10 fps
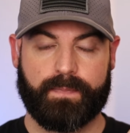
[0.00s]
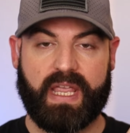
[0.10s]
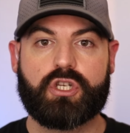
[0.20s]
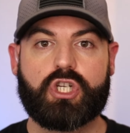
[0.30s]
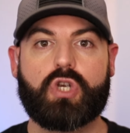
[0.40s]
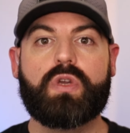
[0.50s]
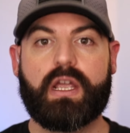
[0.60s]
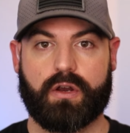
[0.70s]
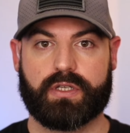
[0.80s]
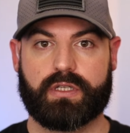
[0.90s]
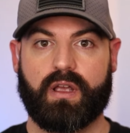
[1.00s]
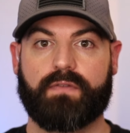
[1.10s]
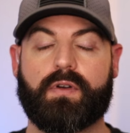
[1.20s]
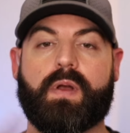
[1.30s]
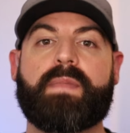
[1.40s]
In two years,
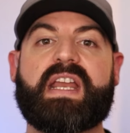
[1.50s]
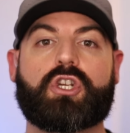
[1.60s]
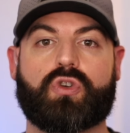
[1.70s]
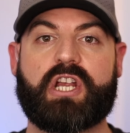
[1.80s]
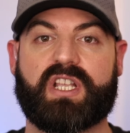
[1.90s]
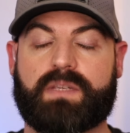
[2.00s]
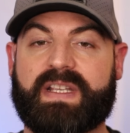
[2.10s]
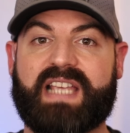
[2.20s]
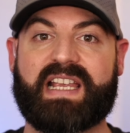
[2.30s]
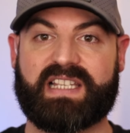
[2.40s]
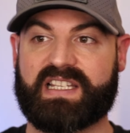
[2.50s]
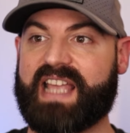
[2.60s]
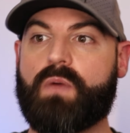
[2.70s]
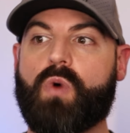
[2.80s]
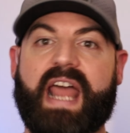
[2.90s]
from an administration that's been saying since
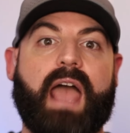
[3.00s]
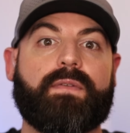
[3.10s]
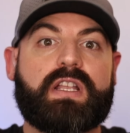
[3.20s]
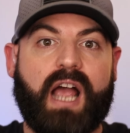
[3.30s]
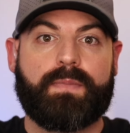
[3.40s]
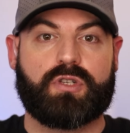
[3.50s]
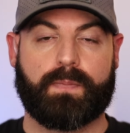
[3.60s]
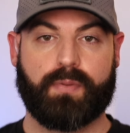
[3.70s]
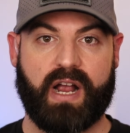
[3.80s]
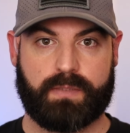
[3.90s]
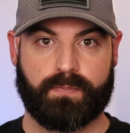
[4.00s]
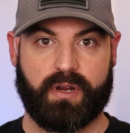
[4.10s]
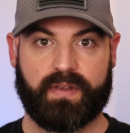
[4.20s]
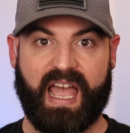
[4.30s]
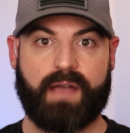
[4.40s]
day one, every time there's a press
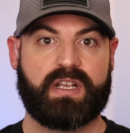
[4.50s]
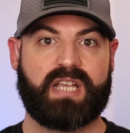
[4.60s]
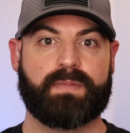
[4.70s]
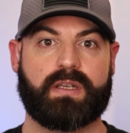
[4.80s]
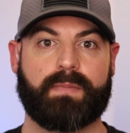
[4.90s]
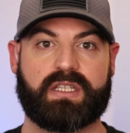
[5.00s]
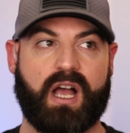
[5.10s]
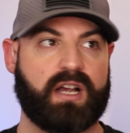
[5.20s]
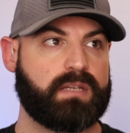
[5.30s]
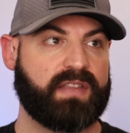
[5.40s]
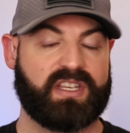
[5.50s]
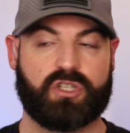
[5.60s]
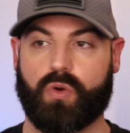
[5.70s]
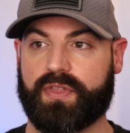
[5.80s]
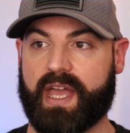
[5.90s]
briefing, every time somebody talks about this
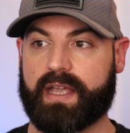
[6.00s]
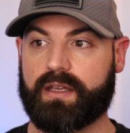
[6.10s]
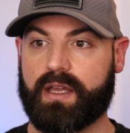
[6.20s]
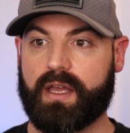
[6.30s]
whole thing,